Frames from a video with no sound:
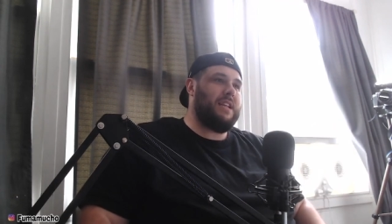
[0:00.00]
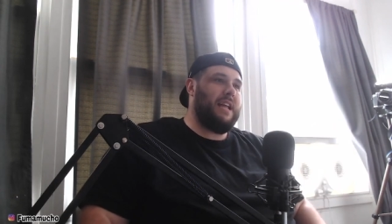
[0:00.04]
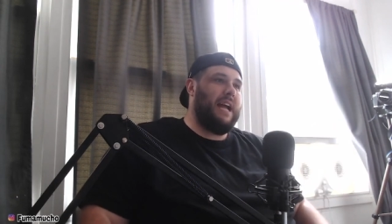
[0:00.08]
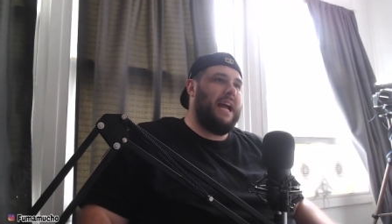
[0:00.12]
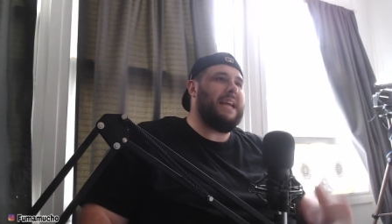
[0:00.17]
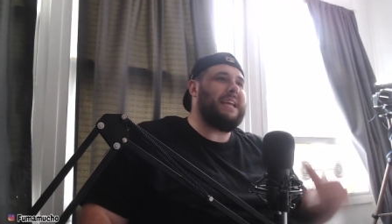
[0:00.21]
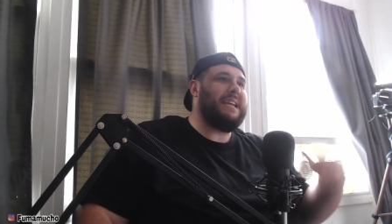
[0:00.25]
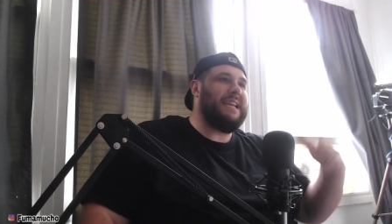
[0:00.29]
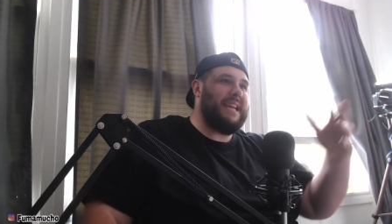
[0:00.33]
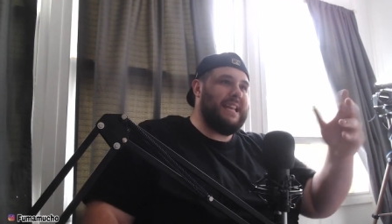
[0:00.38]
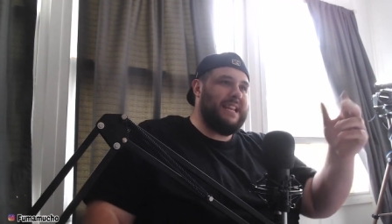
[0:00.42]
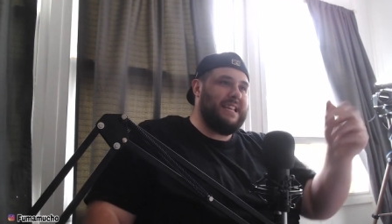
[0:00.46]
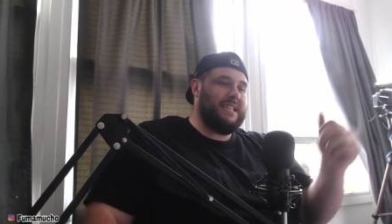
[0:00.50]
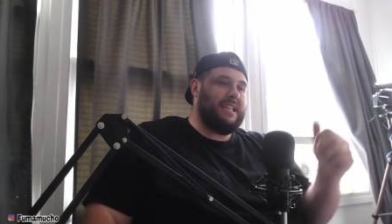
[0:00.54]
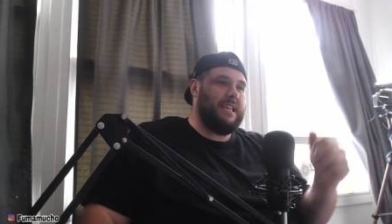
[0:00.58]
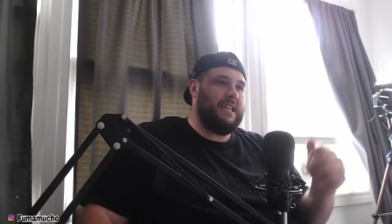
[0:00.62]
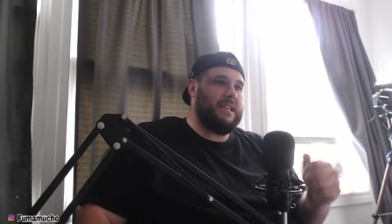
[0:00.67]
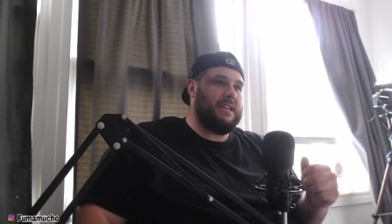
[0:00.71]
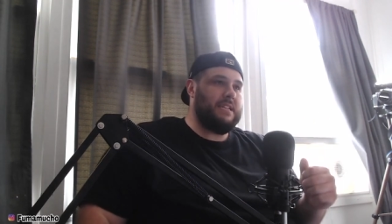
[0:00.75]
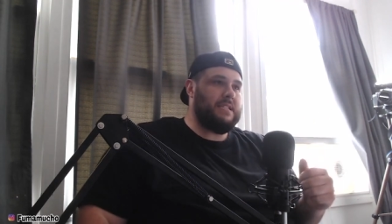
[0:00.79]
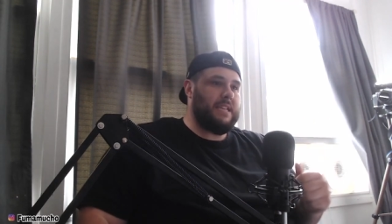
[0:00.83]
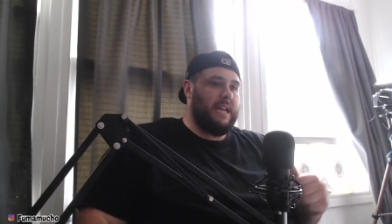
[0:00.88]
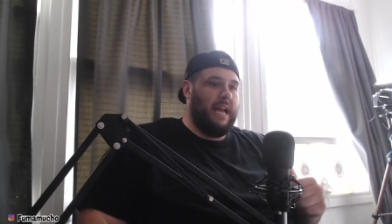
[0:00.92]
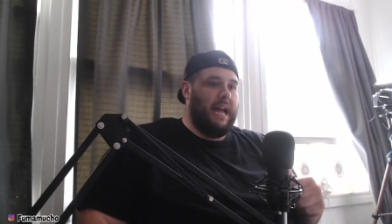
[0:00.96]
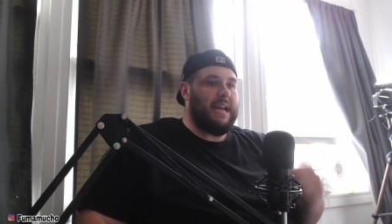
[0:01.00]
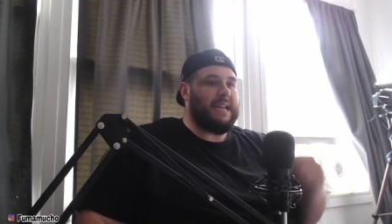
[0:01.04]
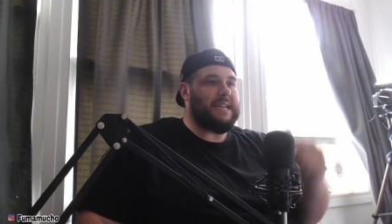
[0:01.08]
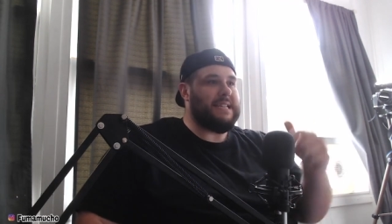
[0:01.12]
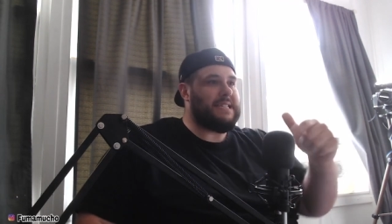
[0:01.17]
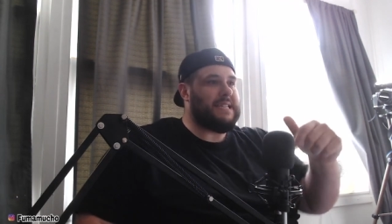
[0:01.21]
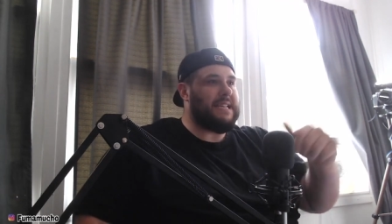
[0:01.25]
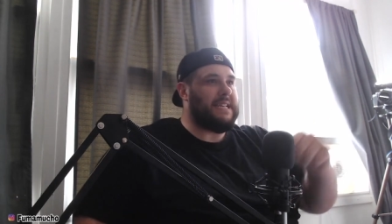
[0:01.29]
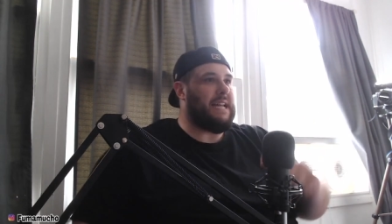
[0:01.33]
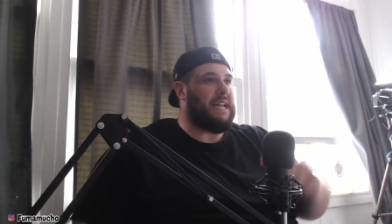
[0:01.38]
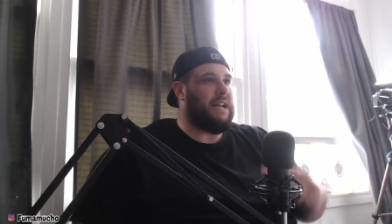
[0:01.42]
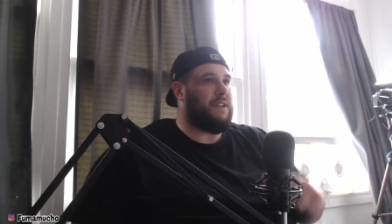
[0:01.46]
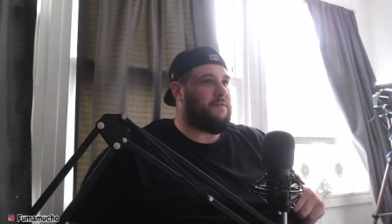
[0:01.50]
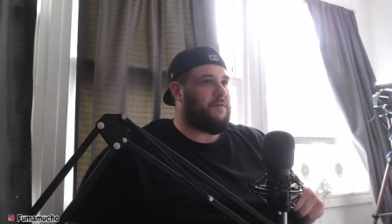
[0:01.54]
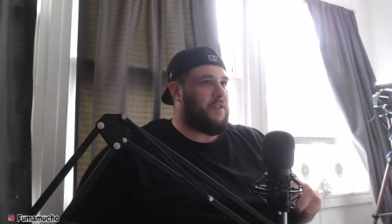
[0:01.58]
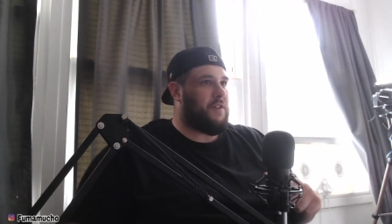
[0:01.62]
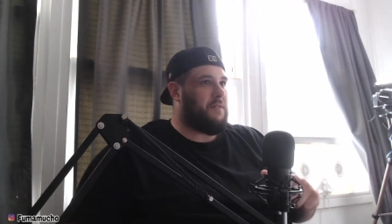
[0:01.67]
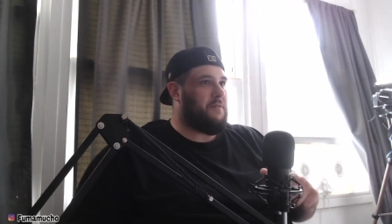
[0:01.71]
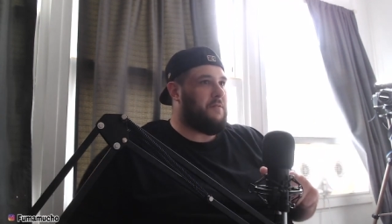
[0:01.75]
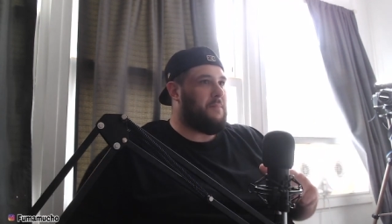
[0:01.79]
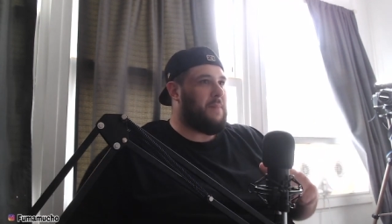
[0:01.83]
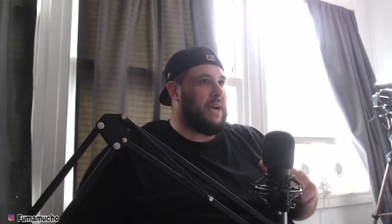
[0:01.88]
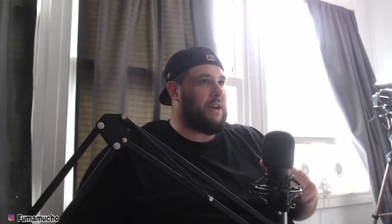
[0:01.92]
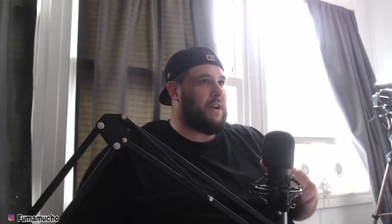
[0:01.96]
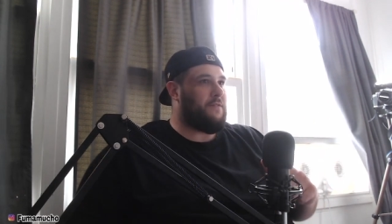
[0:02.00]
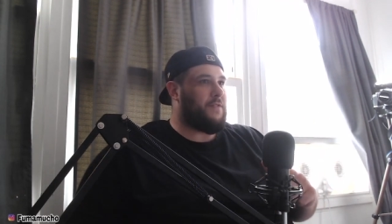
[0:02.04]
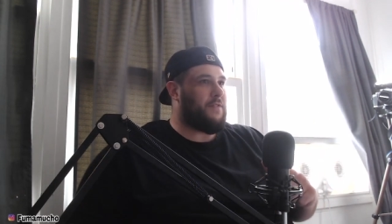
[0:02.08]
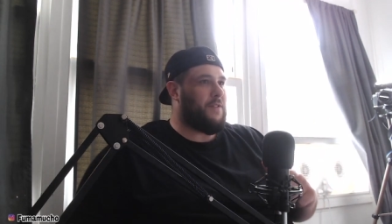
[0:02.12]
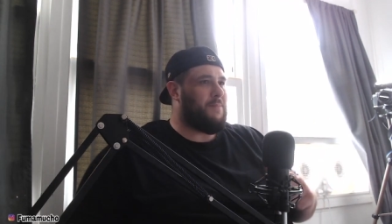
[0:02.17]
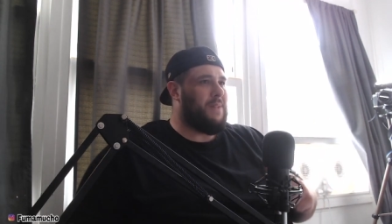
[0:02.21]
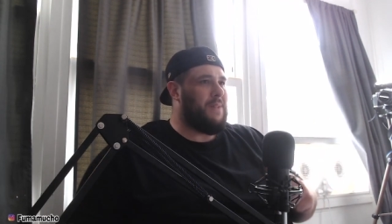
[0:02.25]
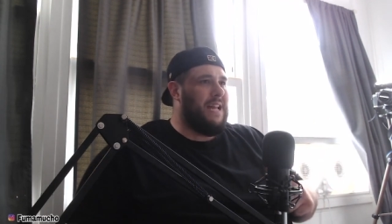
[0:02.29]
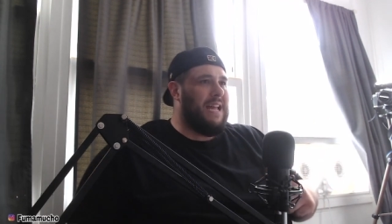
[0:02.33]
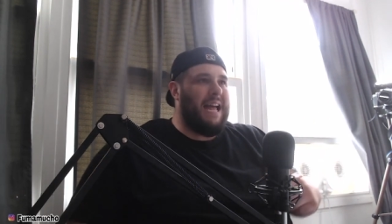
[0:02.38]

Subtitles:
I can get into this. I can sit down in front of a microphone.